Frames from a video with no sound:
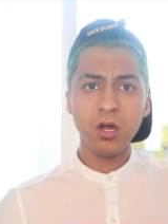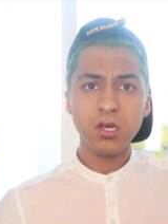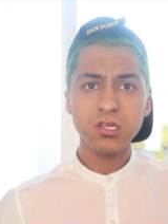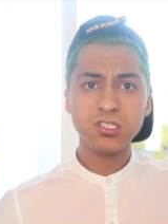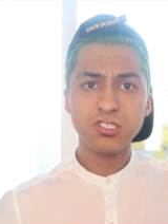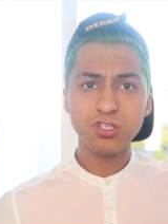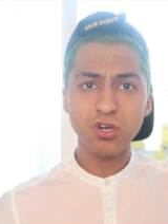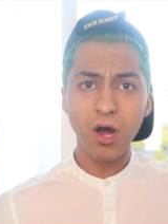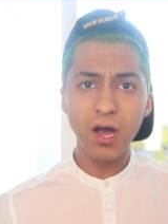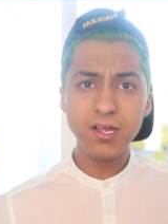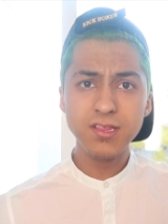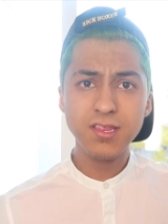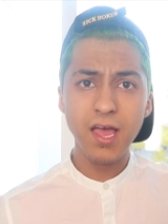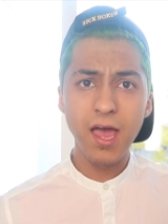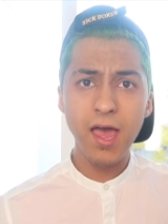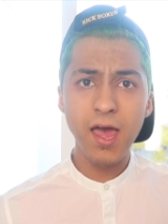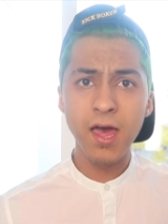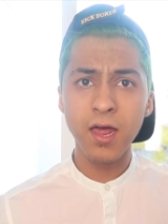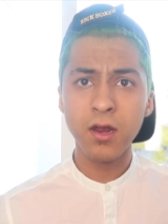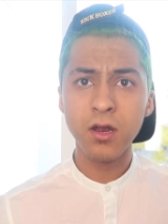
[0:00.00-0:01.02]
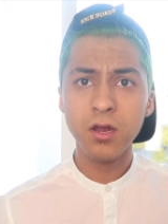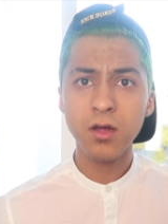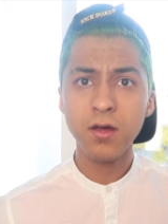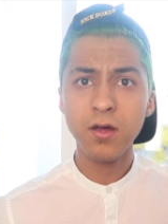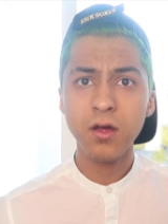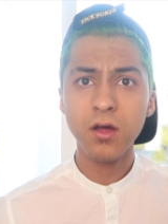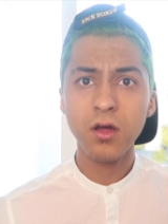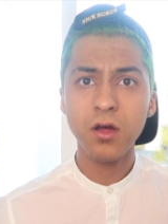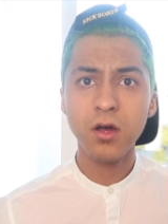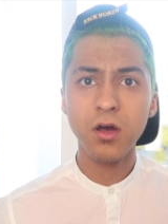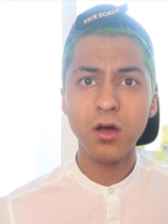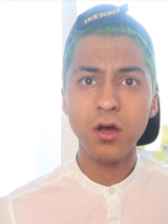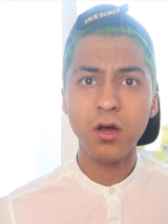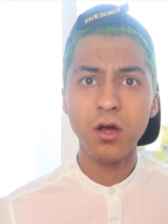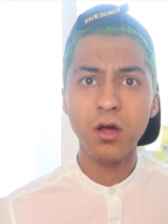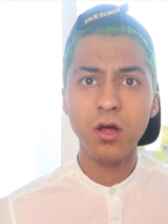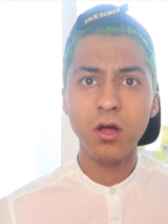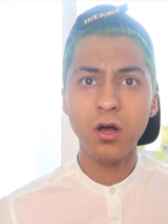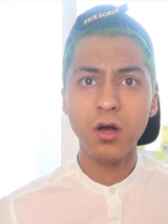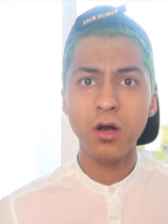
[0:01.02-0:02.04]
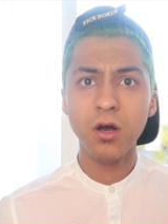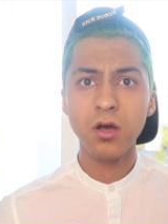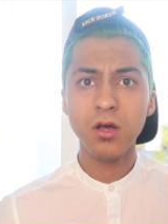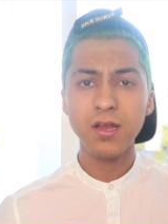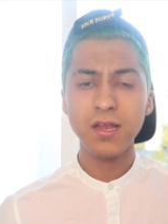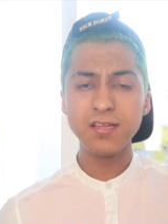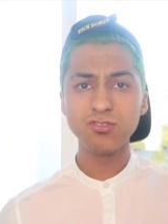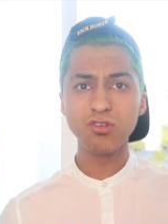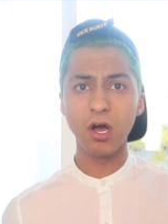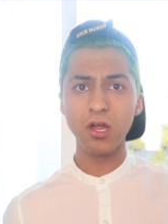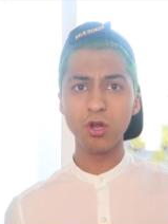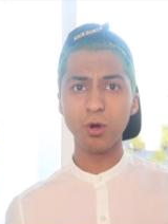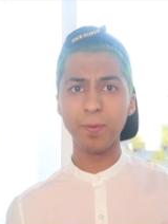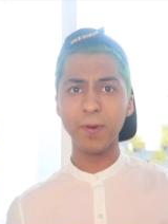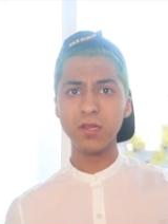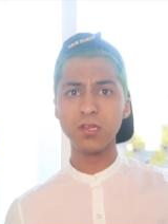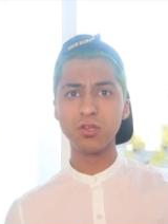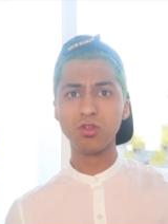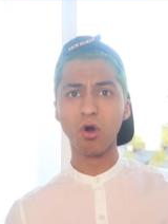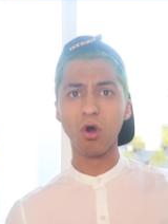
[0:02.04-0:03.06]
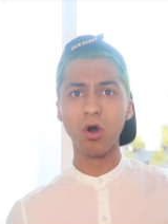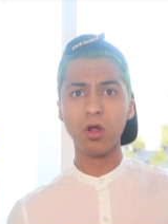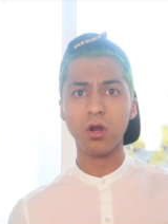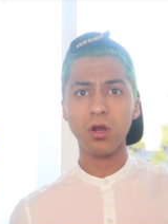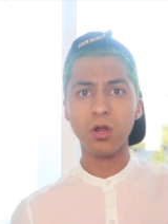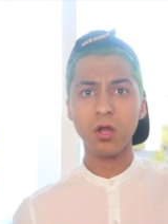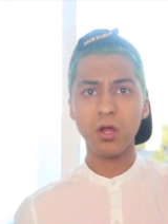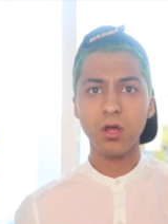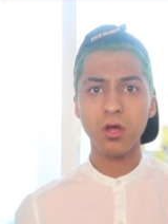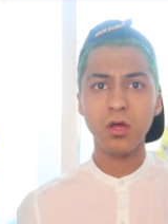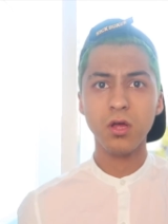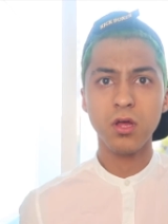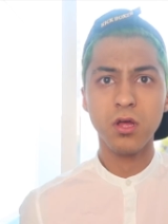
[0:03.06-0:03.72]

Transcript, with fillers: It's right there. Let's go and open the door.